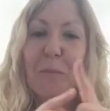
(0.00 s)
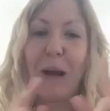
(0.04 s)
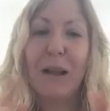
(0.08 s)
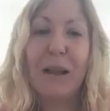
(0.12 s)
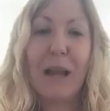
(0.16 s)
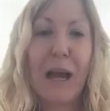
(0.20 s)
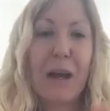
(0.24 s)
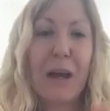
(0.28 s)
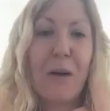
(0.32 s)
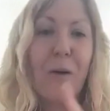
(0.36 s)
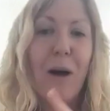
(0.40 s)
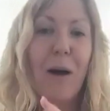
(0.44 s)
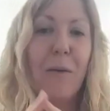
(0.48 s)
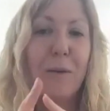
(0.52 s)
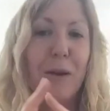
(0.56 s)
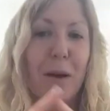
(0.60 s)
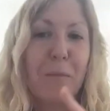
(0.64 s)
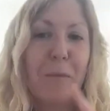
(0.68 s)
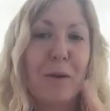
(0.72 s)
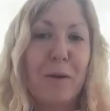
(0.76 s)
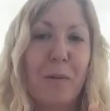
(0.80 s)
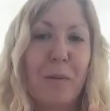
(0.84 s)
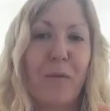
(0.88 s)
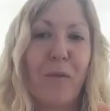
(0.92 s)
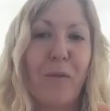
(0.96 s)
My LIGO arms
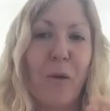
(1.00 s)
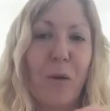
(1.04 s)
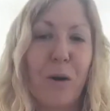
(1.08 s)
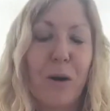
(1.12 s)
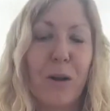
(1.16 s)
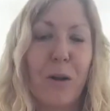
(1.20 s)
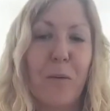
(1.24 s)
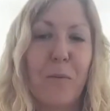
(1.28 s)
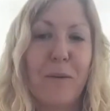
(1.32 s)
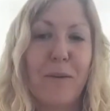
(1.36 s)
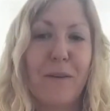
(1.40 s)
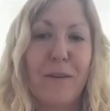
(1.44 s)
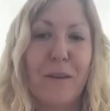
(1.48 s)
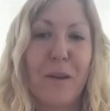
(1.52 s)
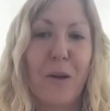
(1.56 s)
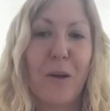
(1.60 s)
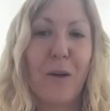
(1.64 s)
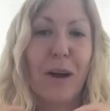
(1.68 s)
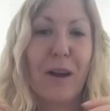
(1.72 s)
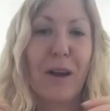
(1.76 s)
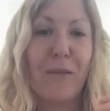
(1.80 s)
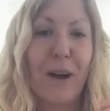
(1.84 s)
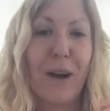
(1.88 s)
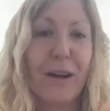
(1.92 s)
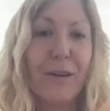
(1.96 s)
happen to be 4 kilometers long,
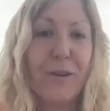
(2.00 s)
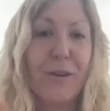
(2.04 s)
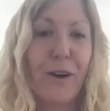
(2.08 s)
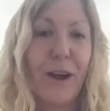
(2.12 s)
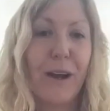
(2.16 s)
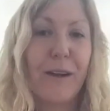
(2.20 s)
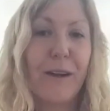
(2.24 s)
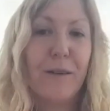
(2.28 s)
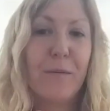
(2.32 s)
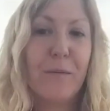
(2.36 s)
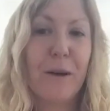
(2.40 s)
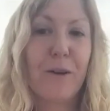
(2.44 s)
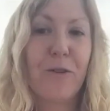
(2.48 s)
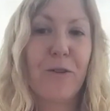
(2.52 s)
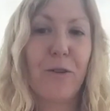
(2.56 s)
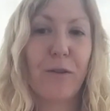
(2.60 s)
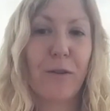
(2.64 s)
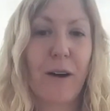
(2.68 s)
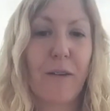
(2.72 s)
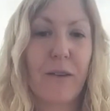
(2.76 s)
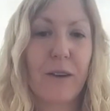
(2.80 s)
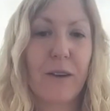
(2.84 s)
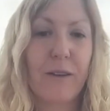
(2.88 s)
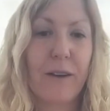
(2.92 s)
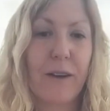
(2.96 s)
and if I try to measure a
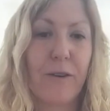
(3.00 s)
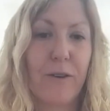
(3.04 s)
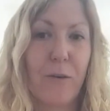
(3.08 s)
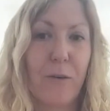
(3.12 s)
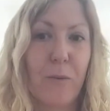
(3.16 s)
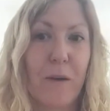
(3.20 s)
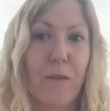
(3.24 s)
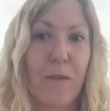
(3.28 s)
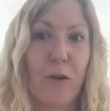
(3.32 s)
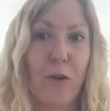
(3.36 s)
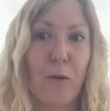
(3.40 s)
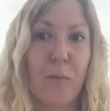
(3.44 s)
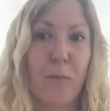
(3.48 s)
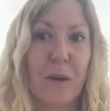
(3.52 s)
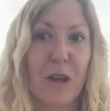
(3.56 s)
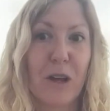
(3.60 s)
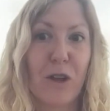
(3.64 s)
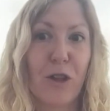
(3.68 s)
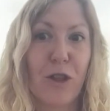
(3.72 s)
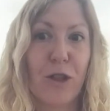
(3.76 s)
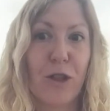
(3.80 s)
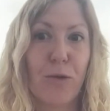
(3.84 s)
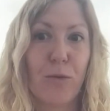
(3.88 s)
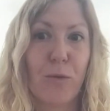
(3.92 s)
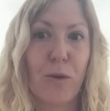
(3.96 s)
gravitational wave coming
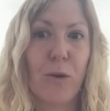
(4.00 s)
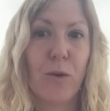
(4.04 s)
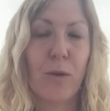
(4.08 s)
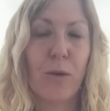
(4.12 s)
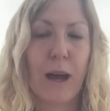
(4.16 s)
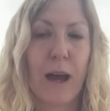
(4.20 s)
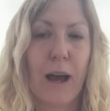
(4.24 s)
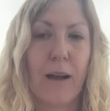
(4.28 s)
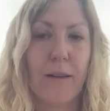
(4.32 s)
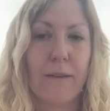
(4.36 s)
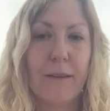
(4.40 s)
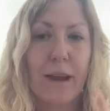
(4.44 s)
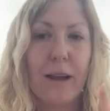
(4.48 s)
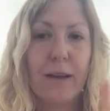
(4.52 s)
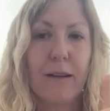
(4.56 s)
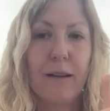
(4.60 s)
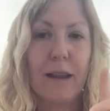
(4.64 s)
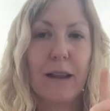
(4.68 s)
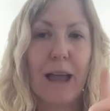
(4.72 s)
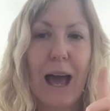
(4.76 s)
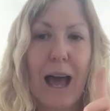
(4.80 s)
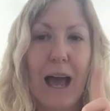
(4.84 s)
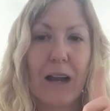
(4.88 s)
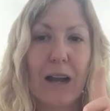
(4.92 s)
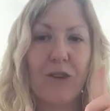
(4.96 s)
through that,
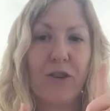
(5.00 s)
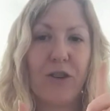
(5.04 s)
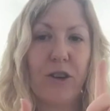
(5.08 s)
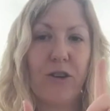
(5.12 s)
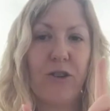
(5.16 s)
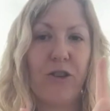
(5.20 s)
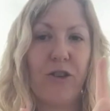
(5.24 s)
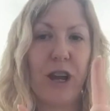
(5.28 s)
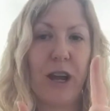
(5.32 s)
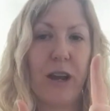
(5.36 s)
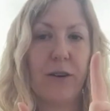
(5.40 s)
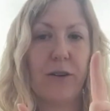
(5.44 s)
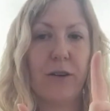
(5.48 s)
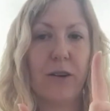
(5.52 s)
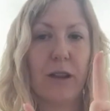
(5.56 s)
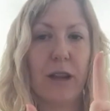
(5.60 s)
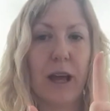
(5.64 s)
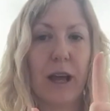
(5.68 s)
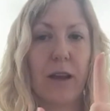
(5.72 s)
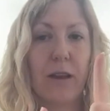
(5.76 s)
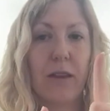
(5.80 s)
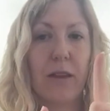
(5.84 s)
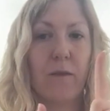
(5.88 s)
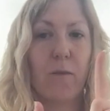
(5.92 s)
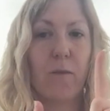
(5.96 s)
it'll actually change the
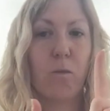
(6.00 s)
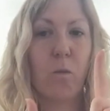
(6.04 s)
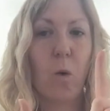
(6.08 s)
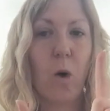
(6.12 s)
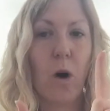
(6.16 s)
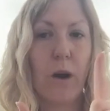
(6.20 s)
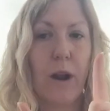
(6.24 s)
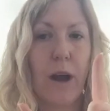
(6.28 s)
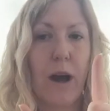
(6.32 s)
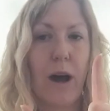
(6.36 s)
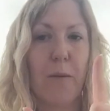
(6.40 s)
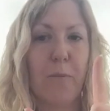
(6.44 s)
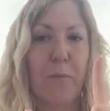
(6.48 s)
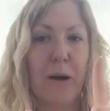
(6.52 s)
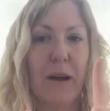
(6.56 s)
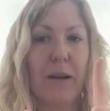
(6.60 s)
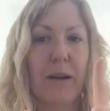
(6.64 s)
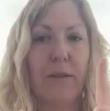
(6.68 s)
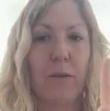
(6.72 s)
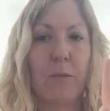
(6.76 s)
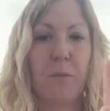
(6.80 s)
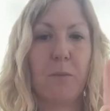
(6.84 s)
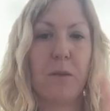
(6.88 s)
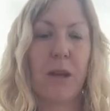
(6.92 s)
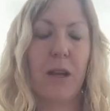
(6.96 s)
length of one arm by
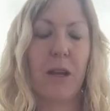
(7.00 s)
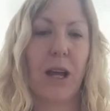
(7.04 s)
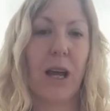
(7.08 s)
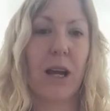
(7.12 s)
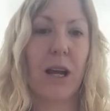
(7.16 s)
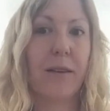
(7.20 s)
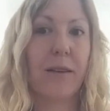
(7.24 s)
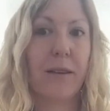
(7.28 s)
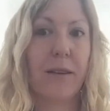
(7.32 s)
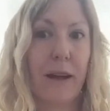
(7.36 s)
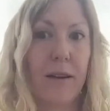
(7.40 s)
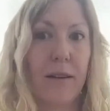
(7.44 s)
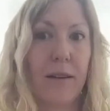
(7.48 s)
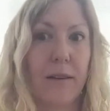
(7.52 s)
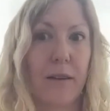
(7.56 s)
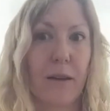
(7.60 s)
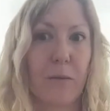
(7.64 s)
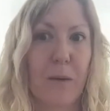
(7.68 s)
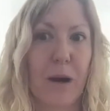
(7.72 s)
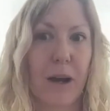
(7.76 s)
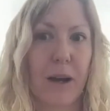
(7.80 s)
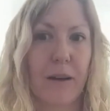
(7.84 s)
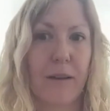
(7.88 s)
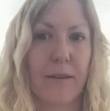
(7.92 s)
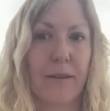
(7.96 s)
something like 10 to
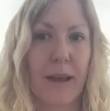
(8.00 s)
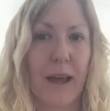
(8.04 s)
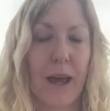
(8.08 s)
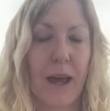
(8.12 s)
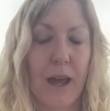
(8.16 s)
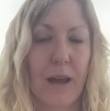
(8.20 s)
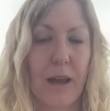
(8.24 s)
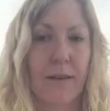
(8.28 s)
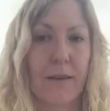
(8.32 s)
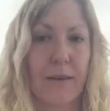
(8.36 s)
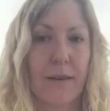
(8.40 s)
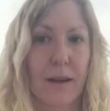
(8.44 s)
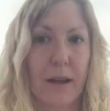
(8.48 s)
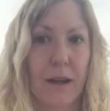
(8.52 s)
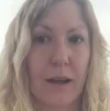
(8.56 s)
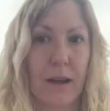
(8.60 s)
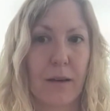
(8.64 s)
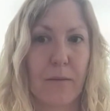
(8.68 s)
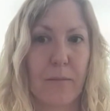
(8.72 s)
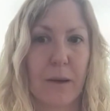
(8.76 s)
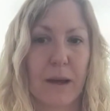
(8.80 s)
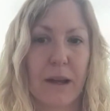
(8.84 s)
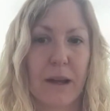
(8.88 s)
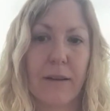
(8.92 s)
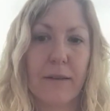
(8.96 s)
the minus
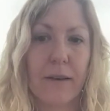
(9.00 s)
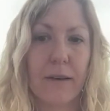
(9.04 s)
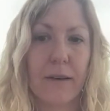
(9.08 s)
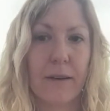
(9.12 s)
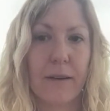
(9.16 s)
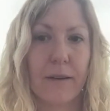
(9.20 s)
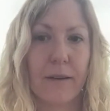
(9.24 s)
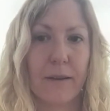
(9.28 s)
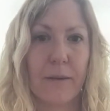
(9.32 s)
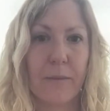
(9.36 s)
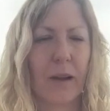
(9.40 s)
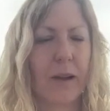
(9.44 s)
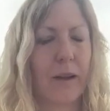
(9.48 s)
18 meters.